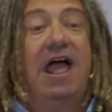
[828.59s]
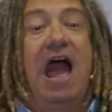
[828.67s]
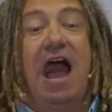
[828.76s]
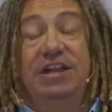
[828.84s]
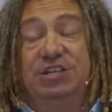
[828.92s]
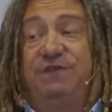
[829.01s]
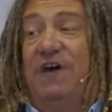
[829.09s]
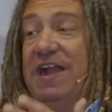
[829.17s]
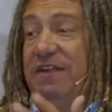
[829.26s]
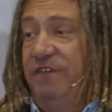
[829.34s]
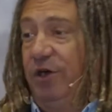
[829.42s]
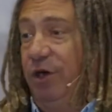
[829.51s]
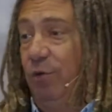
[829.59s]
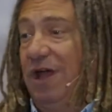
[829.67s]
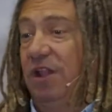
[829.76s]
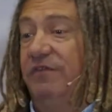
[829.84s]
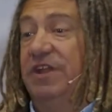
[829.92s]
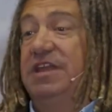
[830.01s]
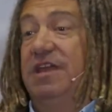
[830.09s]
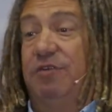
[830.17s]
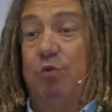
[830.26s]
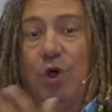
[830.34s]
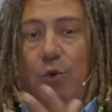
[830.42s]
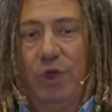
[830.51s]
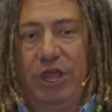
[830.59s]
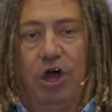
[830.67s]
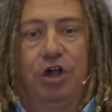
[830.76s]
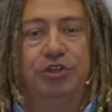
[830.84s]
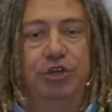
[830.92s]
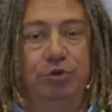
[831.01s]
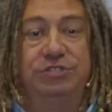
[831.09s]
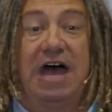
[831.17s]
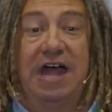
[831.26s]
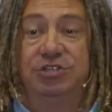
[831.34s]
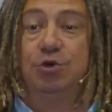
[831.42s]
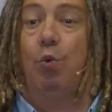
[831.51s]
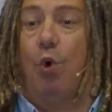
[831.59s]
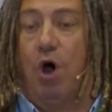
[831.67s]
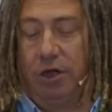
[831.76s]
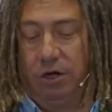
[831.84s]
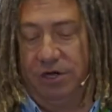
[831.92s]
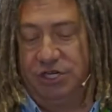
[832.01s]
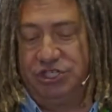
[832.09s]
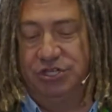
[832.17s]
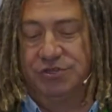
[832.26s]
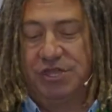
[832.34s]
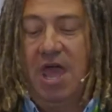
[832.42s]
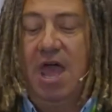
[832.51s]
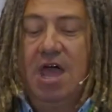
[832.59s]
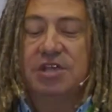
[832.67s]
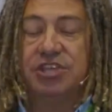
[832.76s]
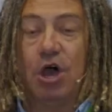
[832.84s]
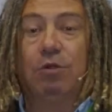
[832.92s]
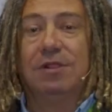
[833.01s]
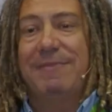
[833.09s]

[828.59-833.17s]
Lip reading: I just find it very relevant given what we all do tied to water issues. So let me